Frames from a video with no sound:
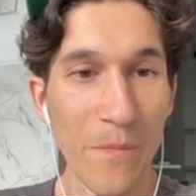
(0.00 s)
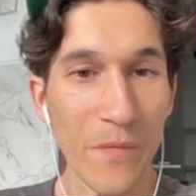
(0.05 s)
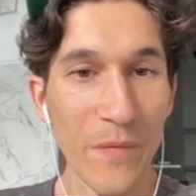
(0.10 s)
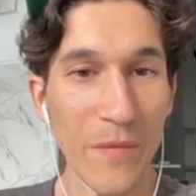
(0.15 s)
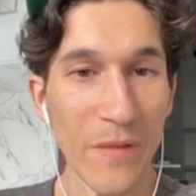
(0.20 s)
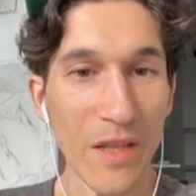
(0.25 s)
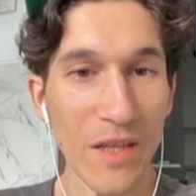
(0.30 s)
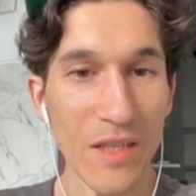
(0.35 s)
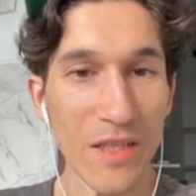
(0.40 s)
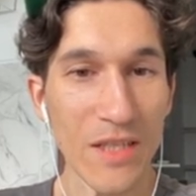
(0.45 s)

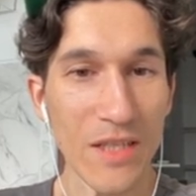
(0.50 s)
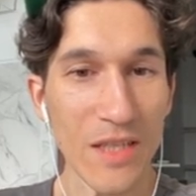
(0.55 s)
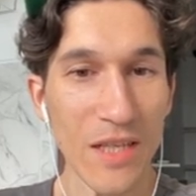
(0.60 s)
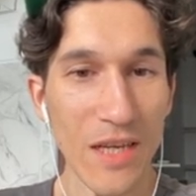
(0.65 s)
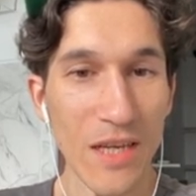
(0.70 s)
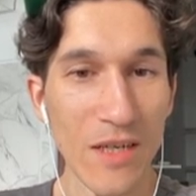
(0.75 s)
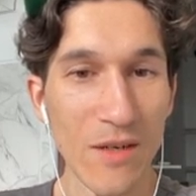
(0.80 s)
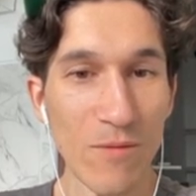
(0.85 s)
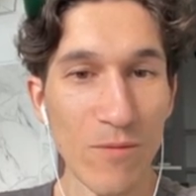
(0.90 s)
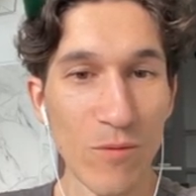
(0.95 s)
Let's
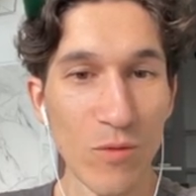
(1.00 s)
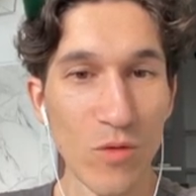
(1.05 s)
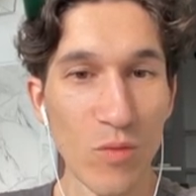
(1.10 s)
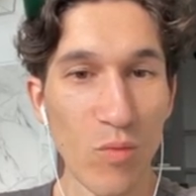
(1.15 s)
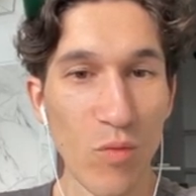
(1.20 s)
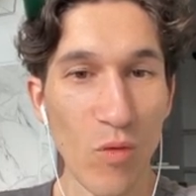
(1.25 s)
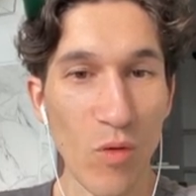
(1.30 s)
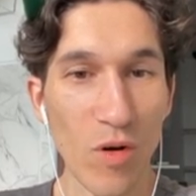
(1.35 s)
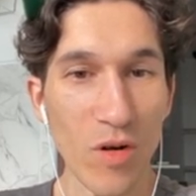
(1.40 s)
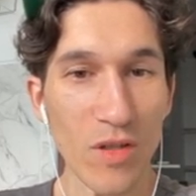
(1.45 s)
take wood
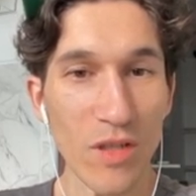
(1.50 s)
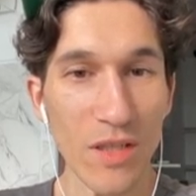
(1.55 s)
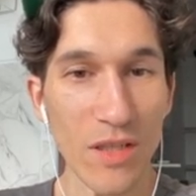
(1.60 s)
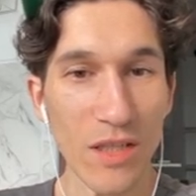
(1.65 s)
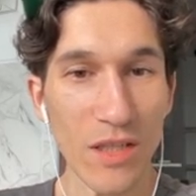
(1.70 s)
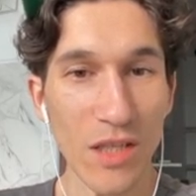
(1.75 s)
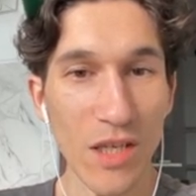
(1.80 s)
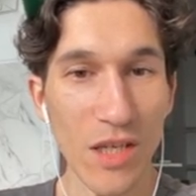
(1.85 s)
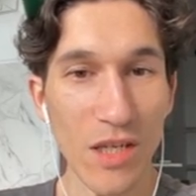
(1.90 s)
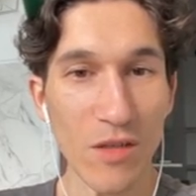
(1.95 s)
port and
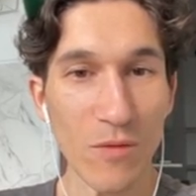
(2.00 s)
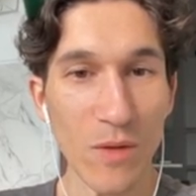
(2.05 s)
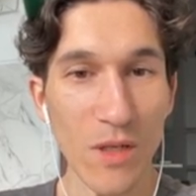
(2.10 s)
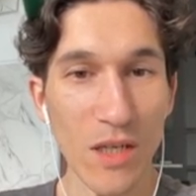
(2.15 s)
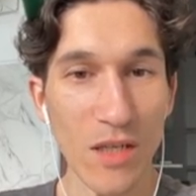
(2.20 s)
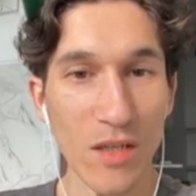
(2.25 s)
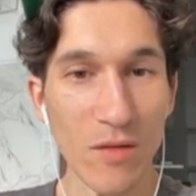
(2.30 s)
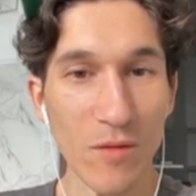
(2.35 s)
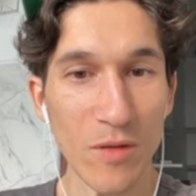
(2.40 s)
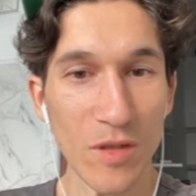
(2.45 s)
then here we
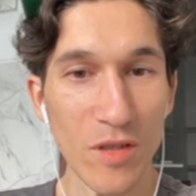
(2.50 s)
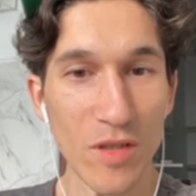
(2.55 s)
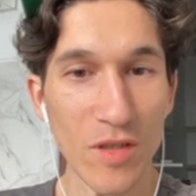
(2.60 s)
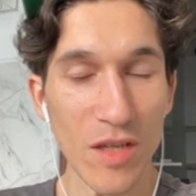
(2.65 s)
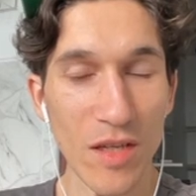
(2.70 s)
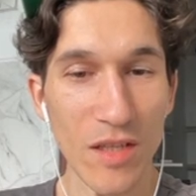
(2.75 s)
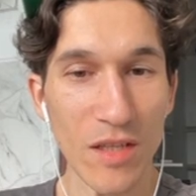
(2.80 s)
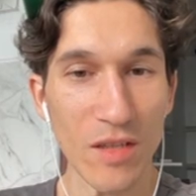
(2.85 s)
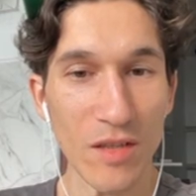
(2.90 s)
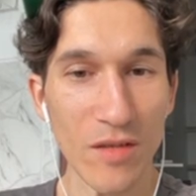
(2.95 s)
can even
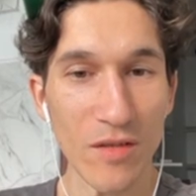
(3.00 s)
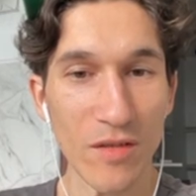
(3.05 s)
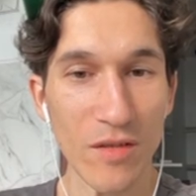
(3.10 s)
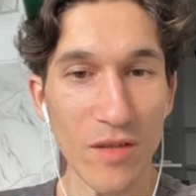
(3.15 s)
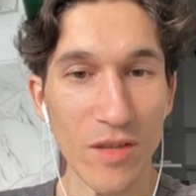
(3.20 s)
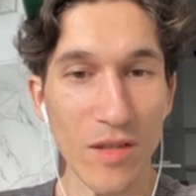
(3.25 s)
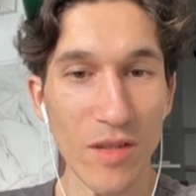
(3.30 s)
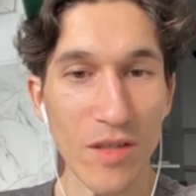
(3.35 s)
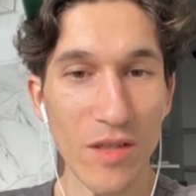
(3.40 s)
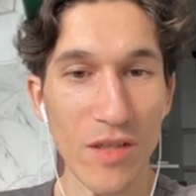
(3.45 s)
settle
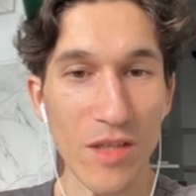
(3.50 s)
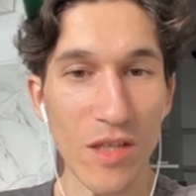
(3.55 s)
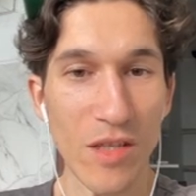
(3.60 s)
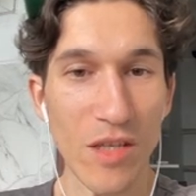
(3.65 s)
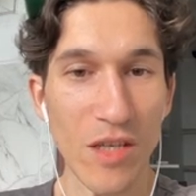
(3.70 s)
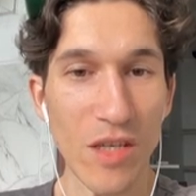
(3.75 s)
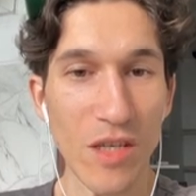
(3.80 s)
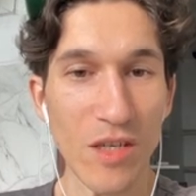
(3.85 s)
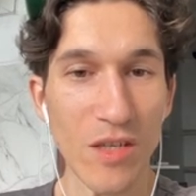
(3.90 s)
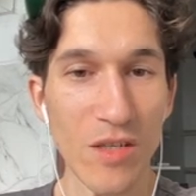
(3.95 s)

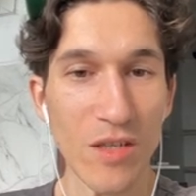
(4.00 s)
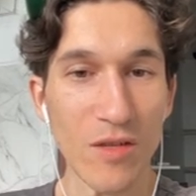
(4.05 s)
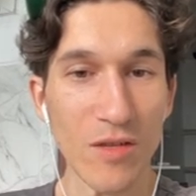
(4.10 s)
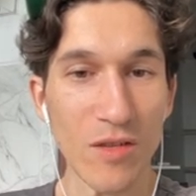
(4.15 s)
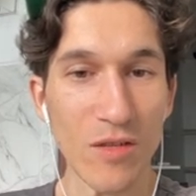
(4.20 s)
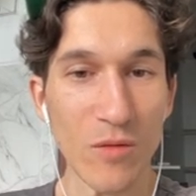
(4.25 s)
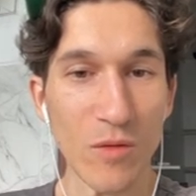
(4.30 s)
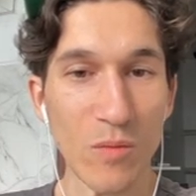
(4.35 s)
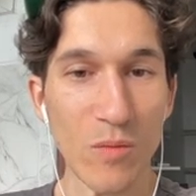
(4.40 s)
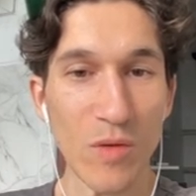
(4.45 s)
here.
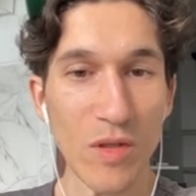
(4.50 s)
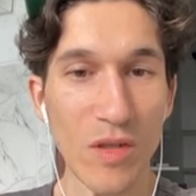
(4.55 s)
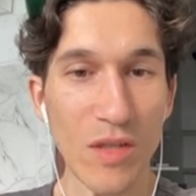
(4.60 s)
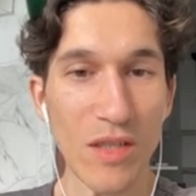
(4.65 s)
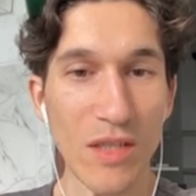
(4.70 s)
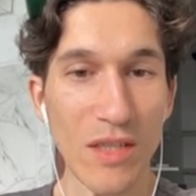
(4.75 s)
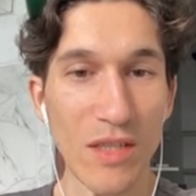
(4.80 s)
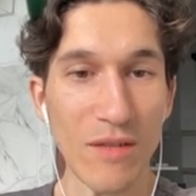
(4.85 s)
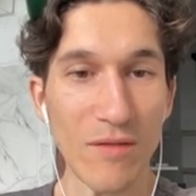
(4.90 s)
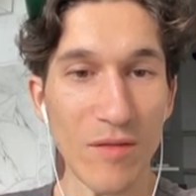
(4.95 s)
It would
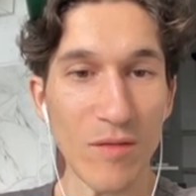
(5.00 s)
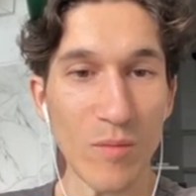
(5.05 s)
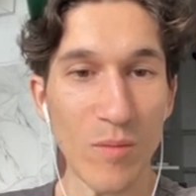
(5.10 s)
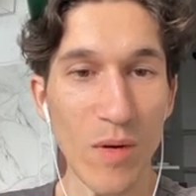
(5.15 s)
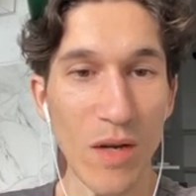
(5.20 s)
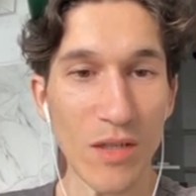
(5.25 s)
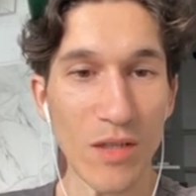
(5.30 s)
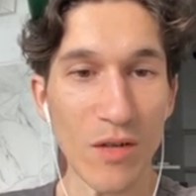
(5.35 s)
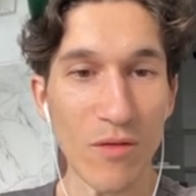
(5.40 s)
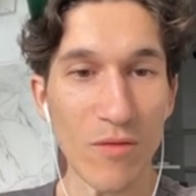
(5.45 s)
be even
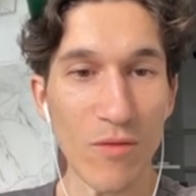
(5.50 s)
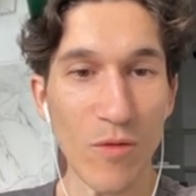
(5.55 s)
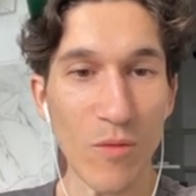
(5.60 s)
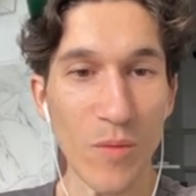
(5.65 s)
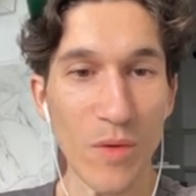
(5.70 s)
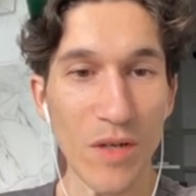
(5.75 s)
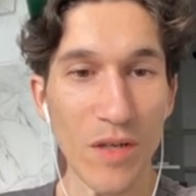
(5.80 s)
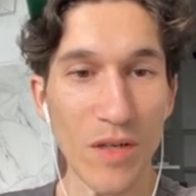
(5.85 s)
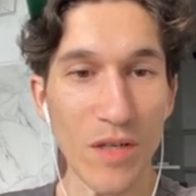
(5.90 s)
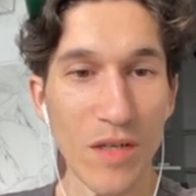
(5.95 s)
better for
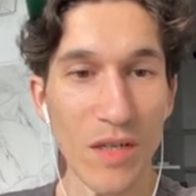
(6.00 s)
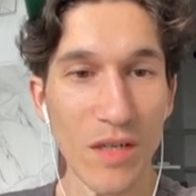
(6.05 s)
me.